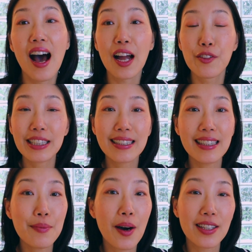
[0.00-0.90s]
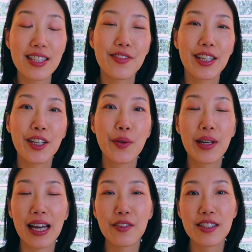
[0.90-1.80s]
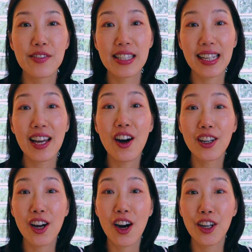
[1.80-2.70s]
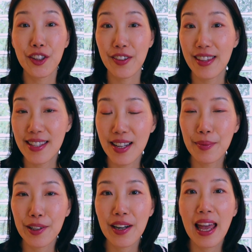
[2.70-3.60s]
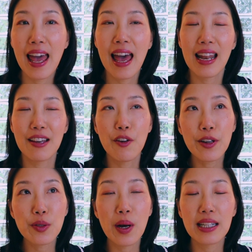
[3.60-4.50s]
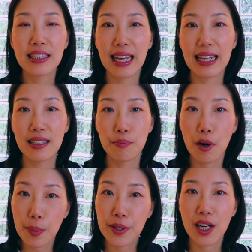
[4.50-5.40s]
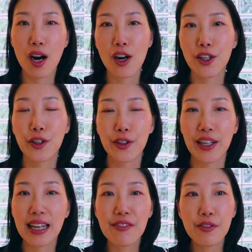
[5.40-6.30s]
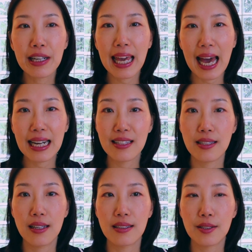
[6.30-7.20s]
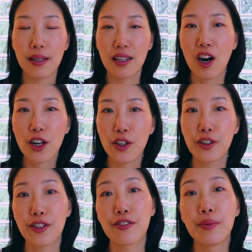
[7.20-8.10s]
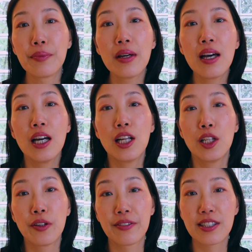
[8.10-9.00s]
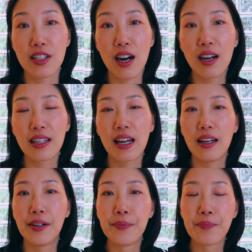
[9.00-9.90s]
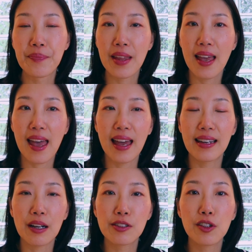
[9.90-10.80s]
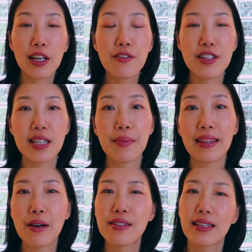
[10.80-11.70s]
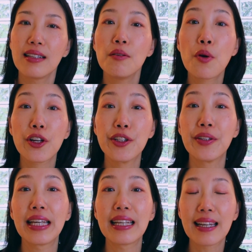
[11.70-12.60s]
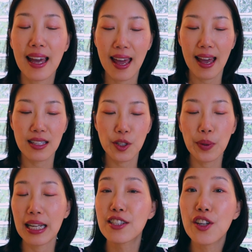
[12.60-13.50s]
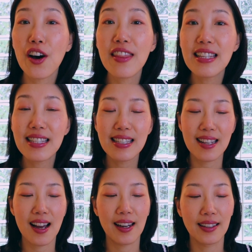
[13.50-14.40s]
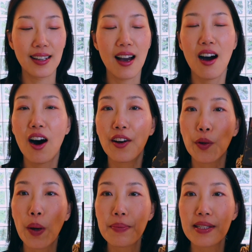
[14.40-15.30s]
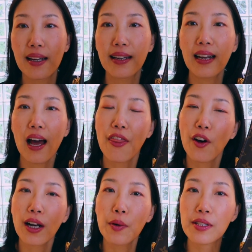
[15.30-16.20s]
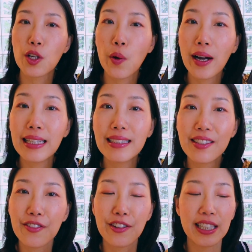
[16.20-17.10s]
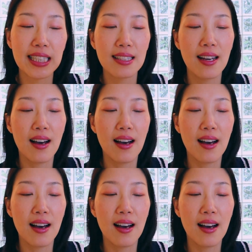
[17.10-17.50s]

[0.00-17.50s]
I recently bought this video when I was visiting Hong Kong over the summer, and I've always wanted to get a proper card holder. I never really had a card holder from Louis Vuitton, and I was looking for something that was a little more unique. And so when I saw this design on the website, I thought it was quite different.